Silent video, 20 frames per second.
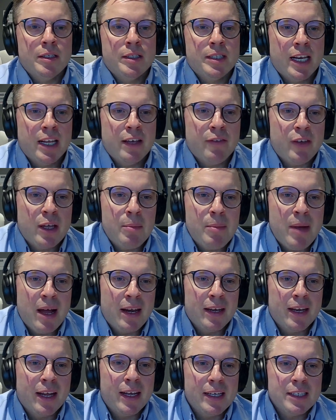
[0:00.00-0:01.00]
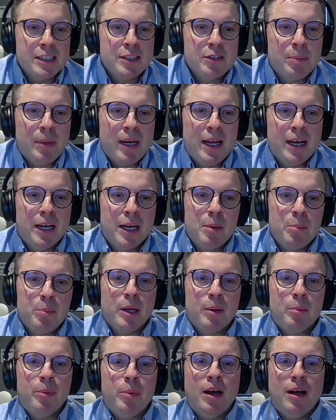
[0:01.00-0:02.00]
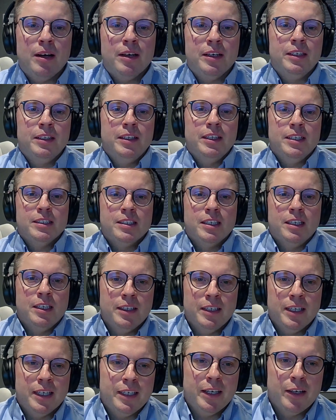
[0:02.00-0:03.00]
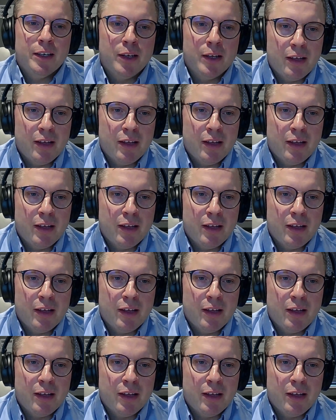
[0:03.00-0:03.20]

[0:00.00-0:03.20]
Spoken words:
ZEV mandates are playing a big part in this, aren't they?